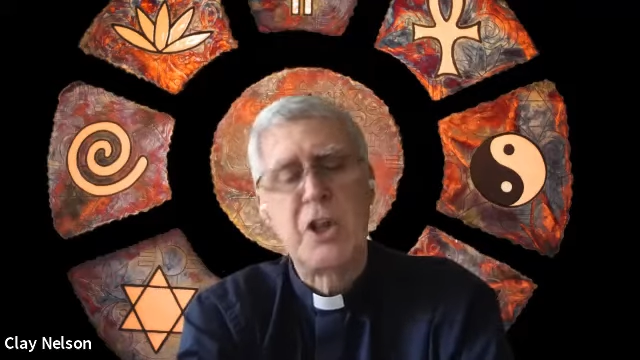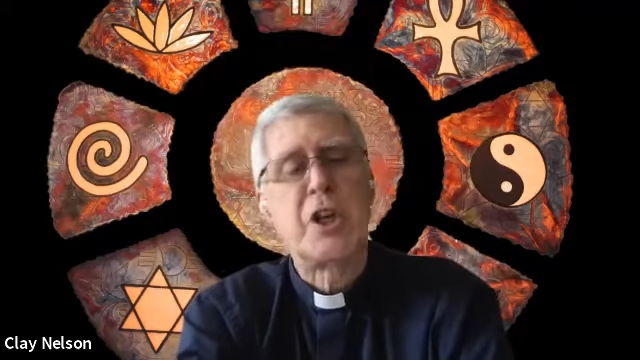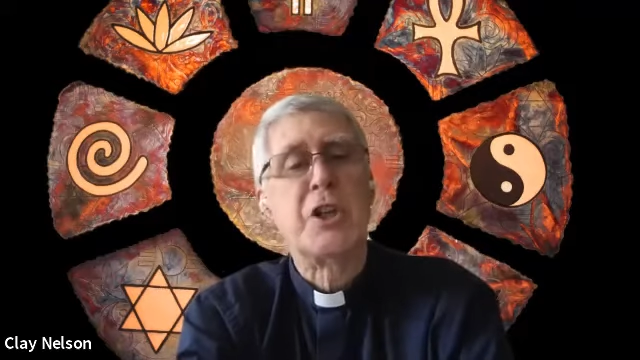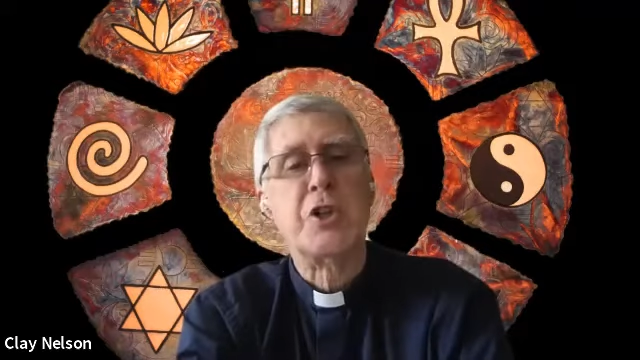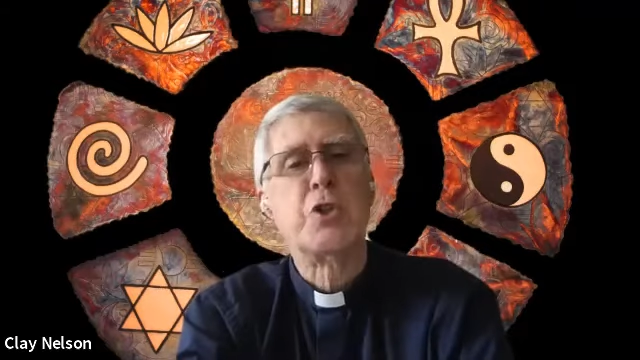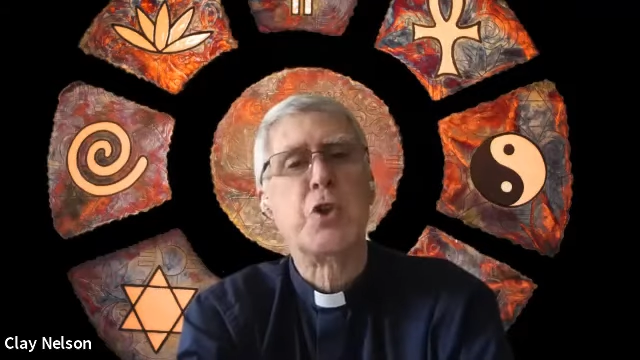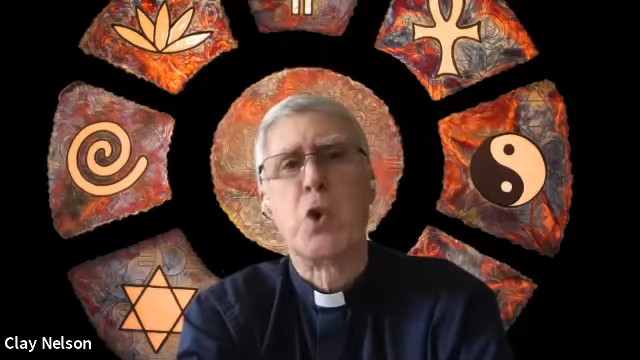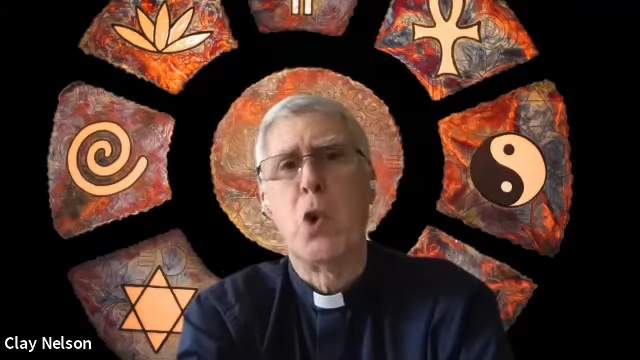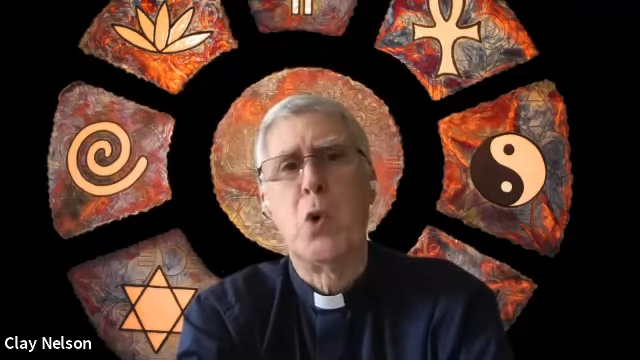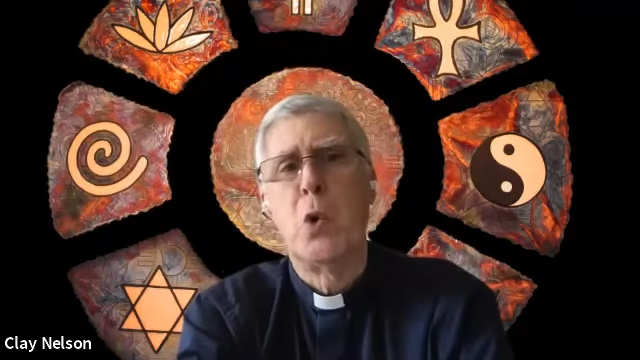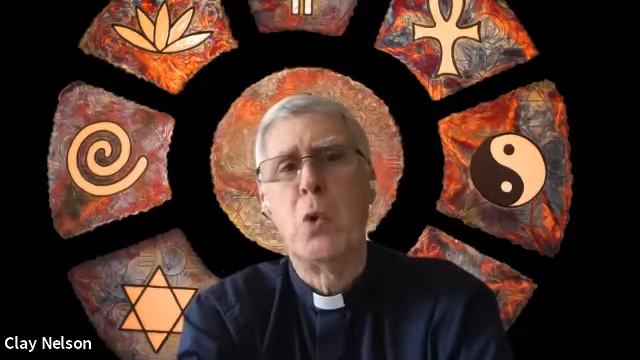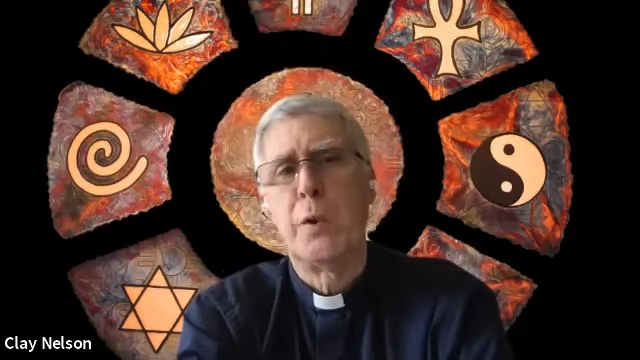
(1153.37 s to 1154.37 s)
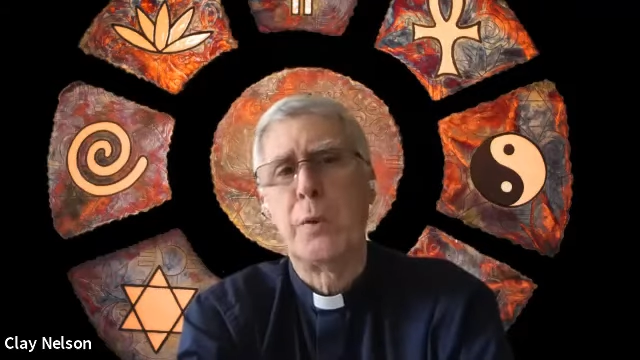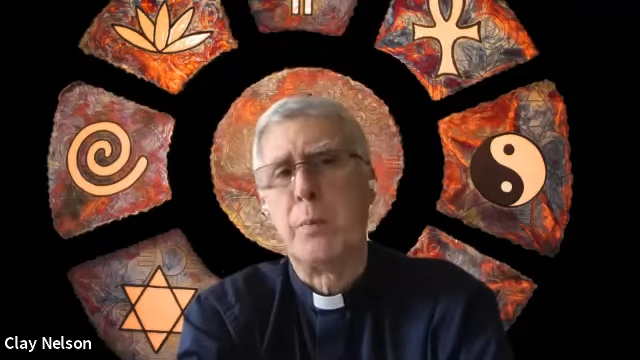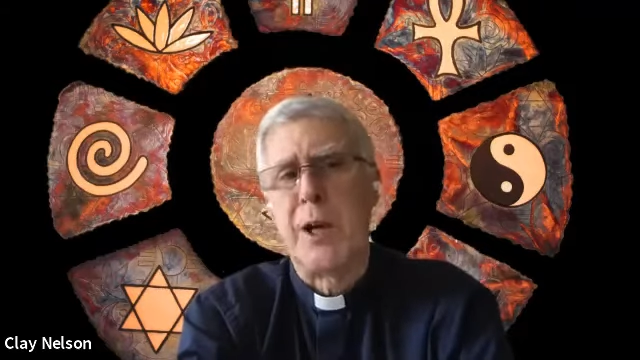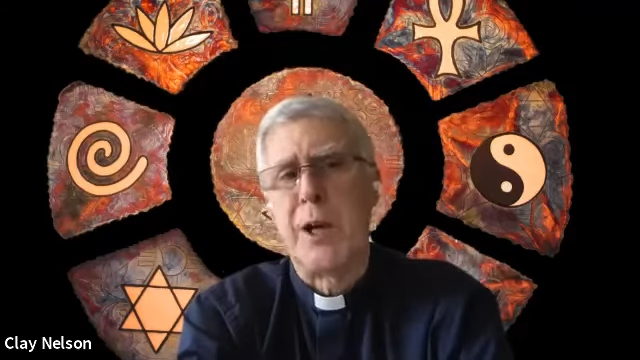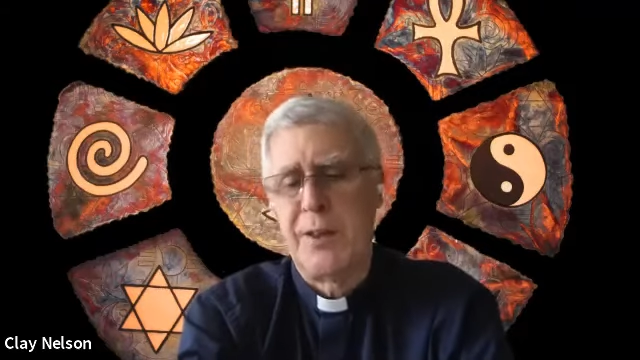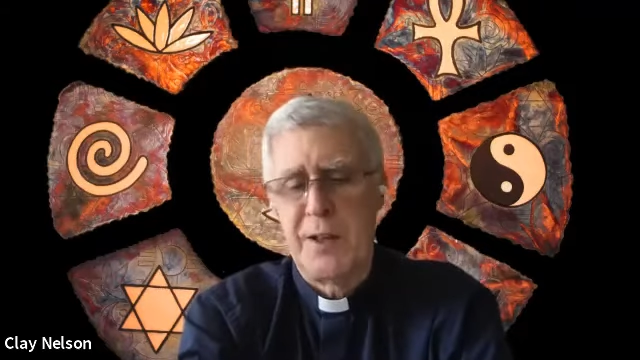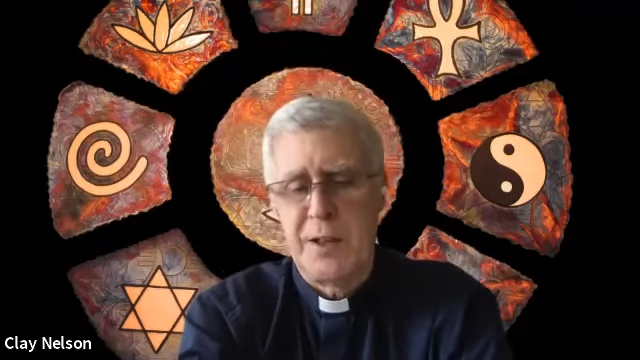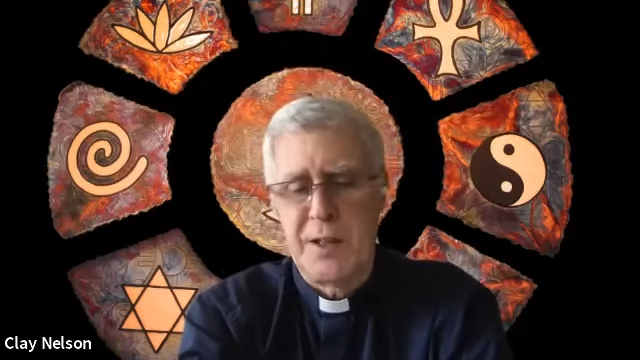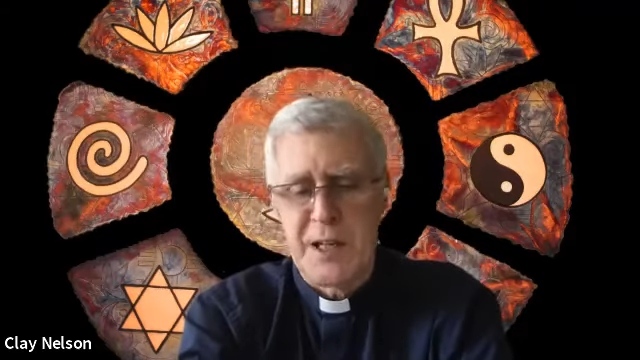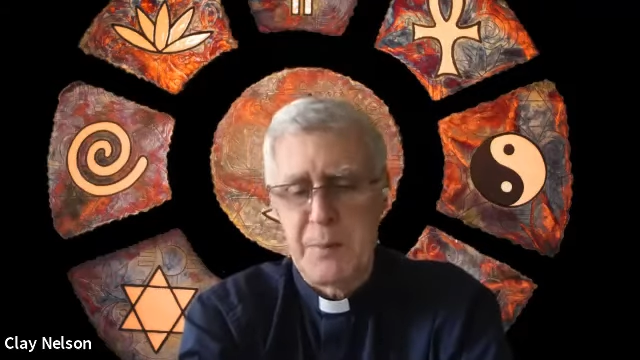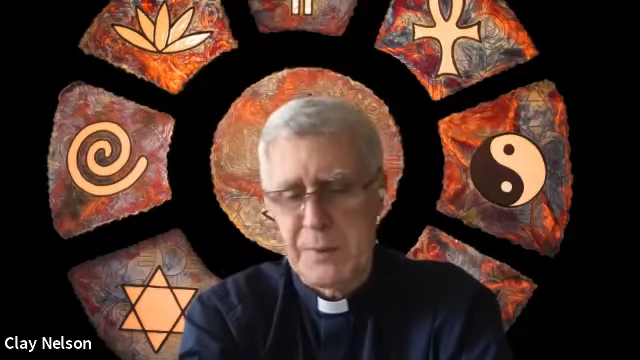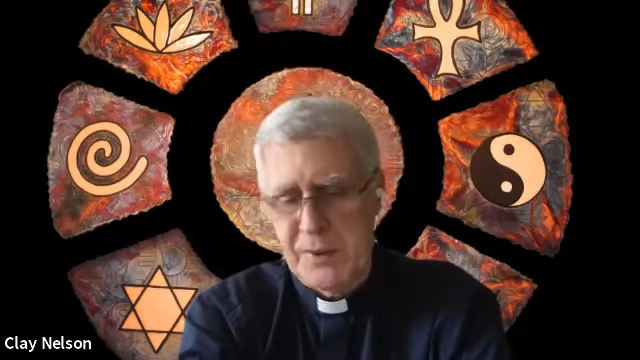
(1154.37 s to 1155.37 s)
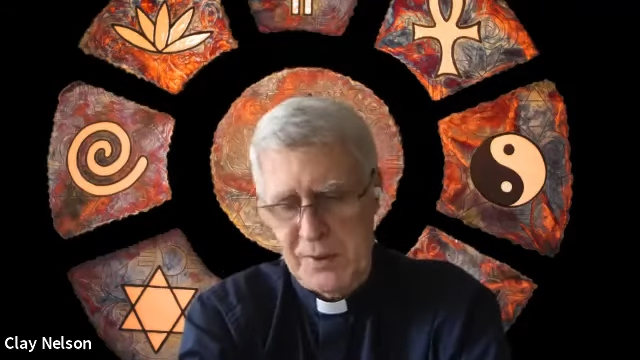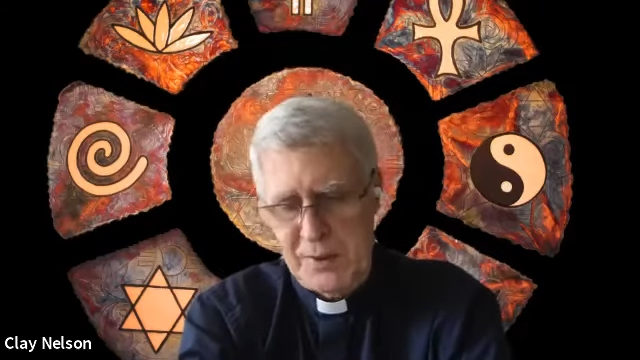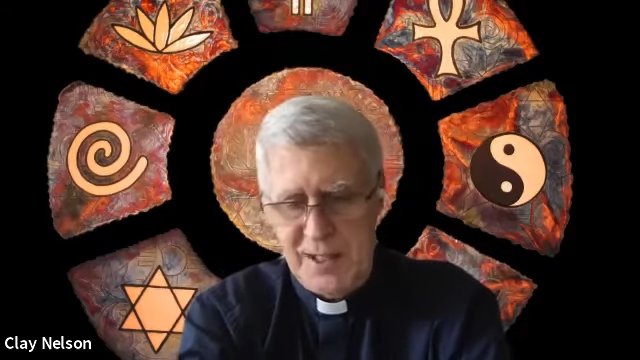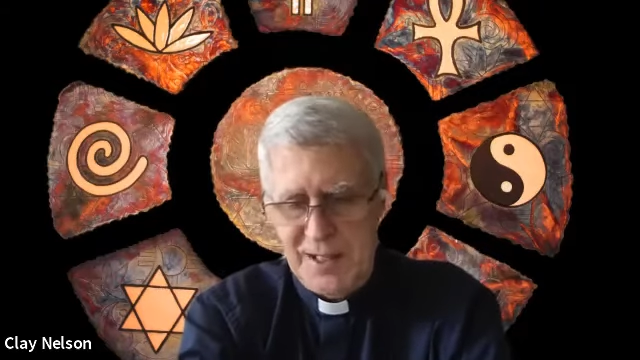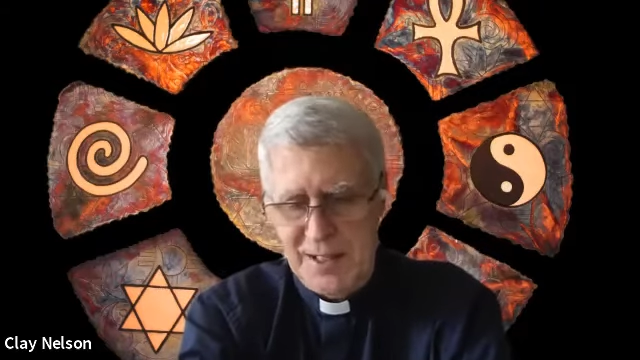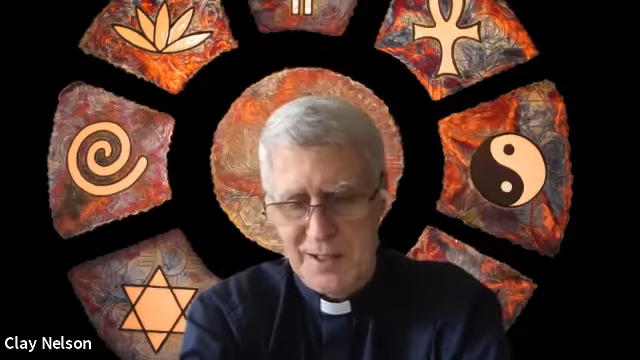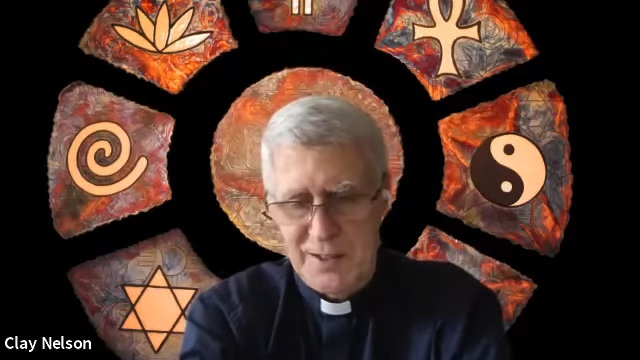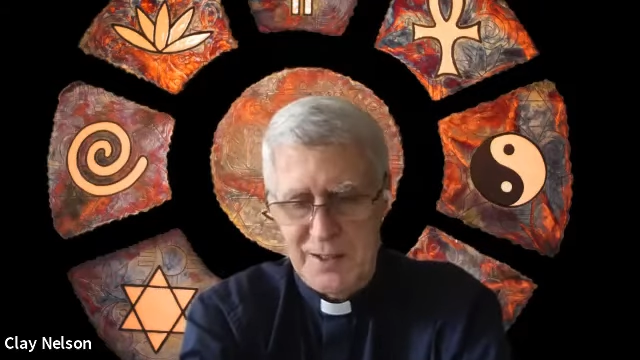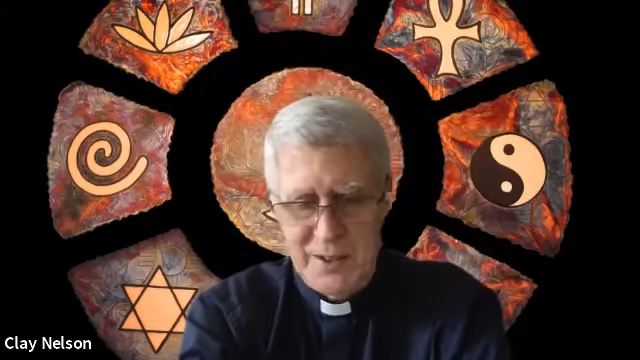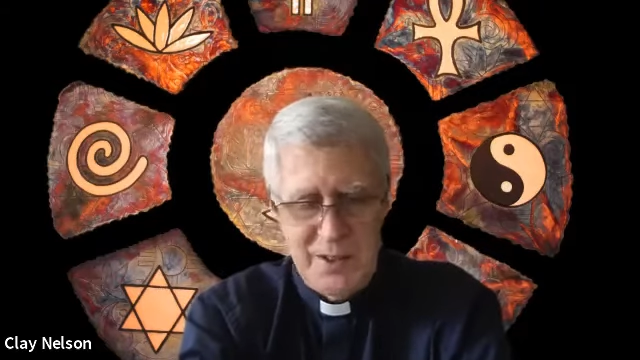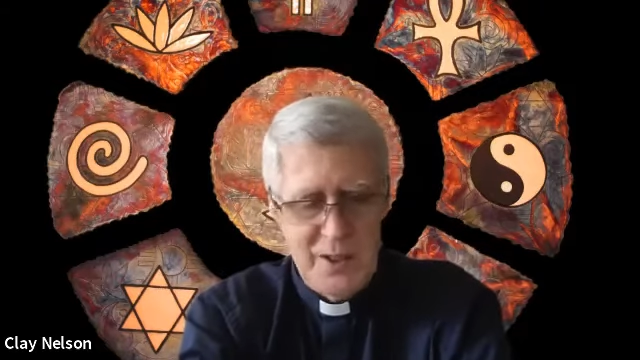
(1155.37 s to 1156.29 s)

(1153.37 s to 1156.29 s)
controlled by the deep state